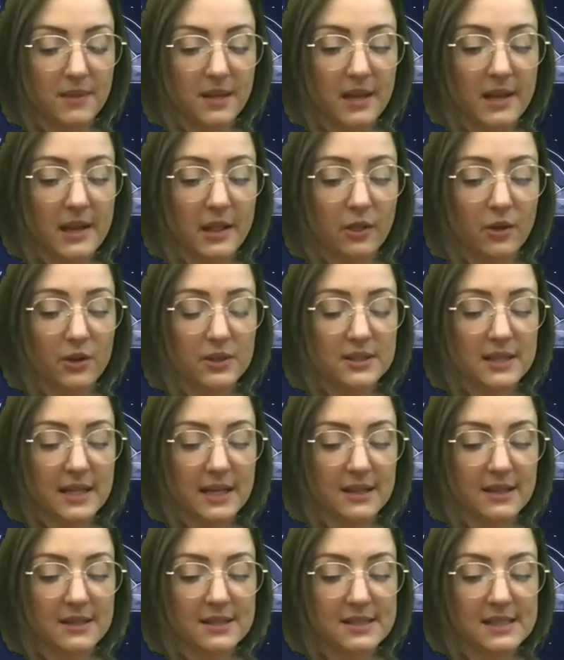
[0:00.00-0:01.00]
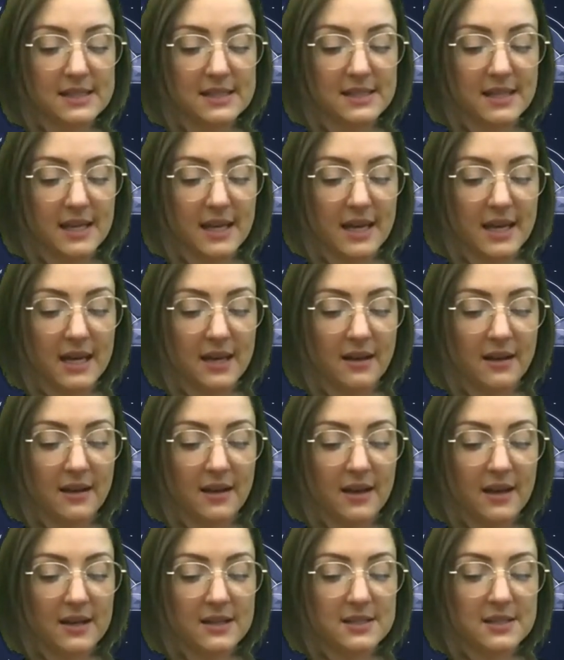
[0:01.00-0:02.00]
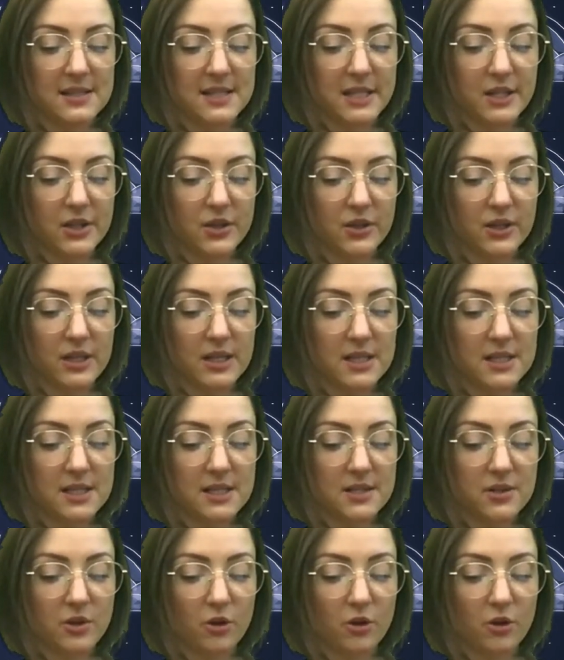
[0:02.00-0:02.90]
And it looks like this is a series.